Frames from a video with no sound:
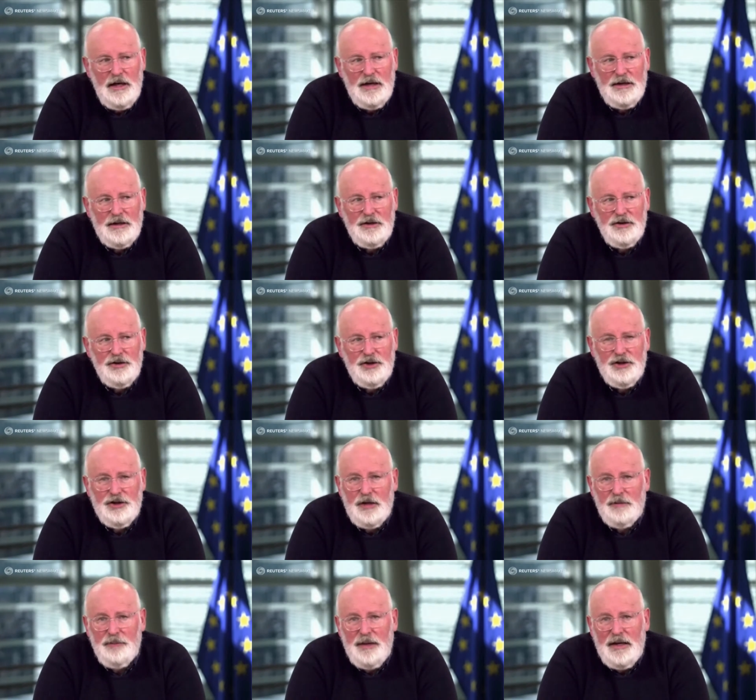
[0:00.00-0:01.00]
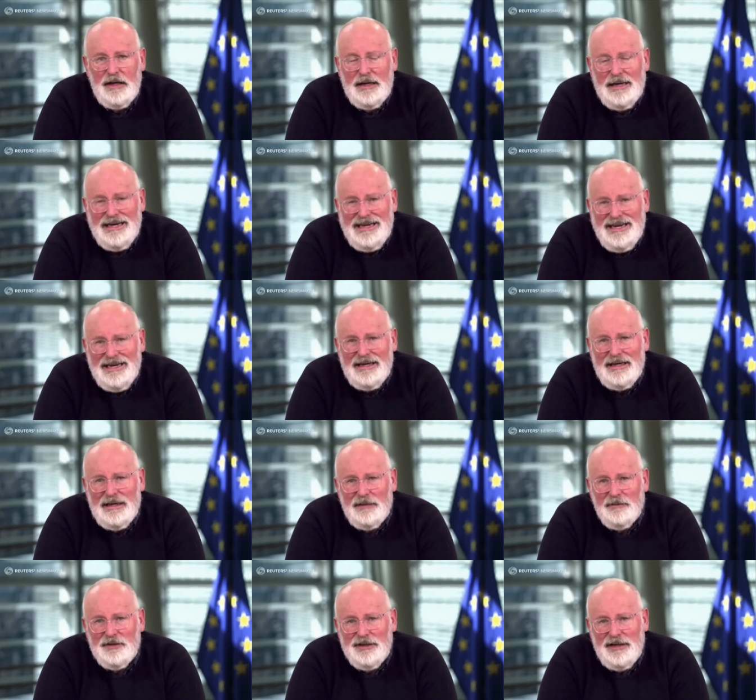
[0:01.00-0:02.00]
And then Xi Jinping clearly
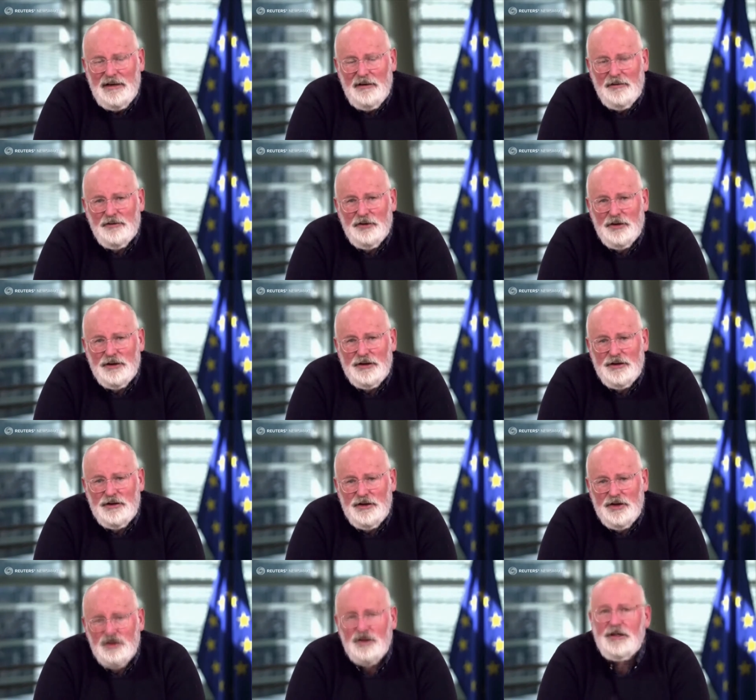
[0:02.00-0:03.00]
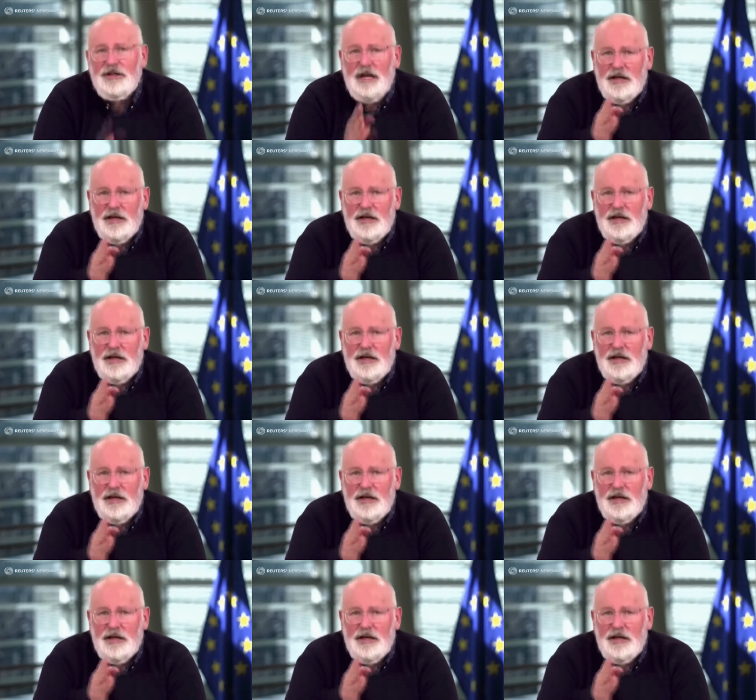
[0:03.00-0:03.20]
himself took a decision.